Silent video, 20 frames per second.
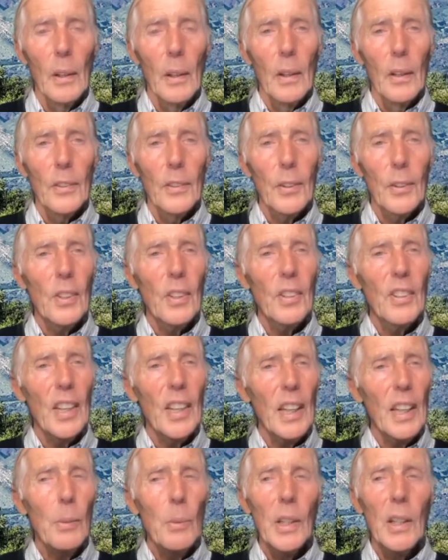So
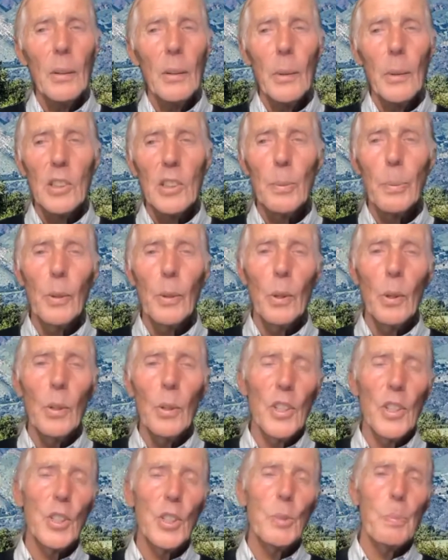today we're going to explore
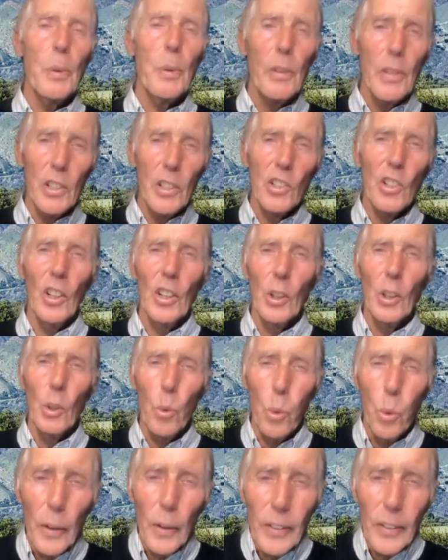the spiritual
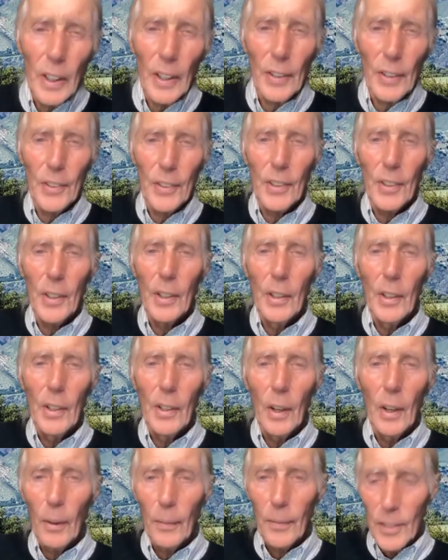equivalent
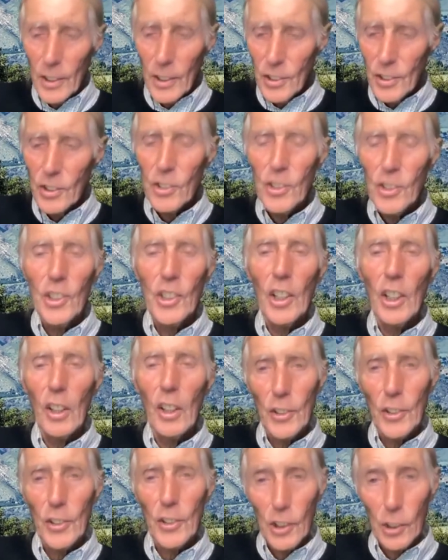of this
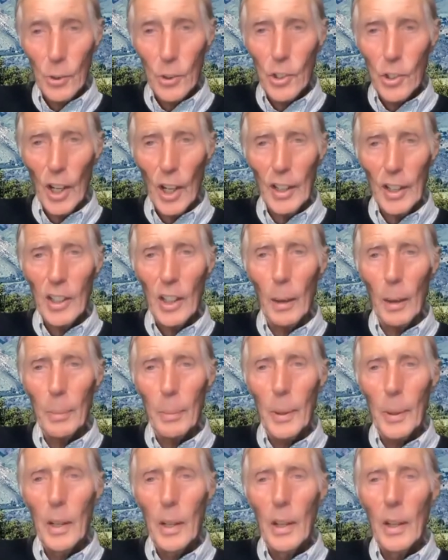geological shake-up.
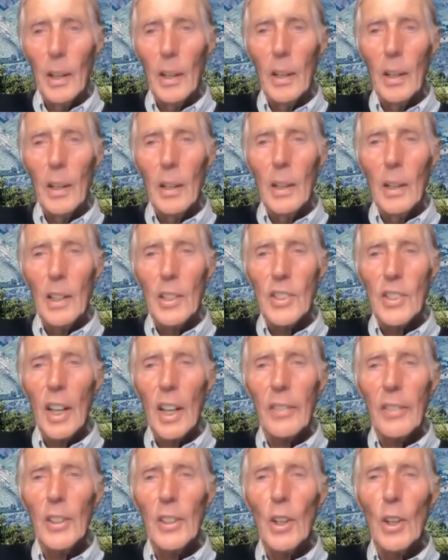Instead of
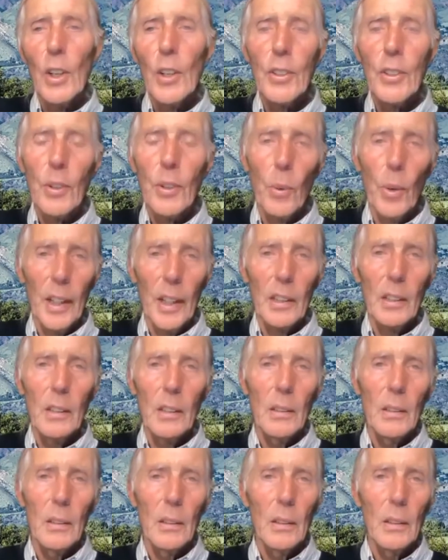an earthquake,
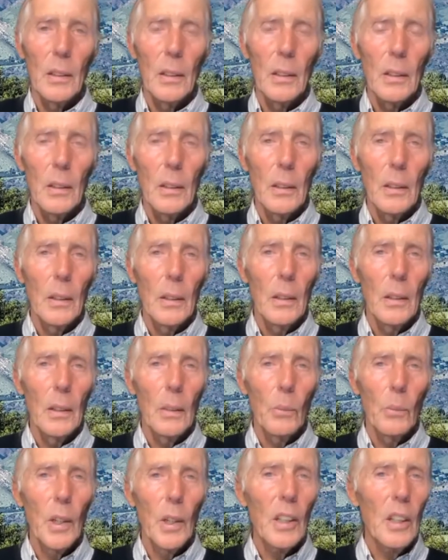
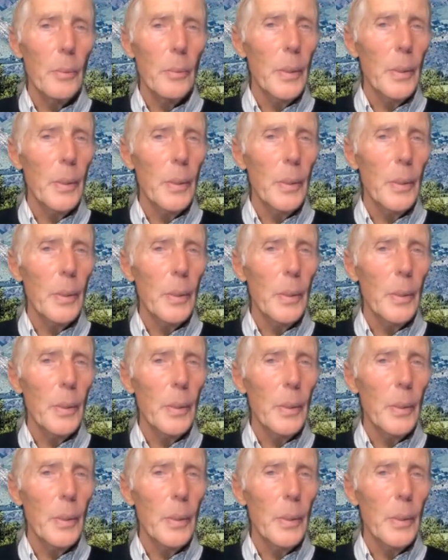we're going to be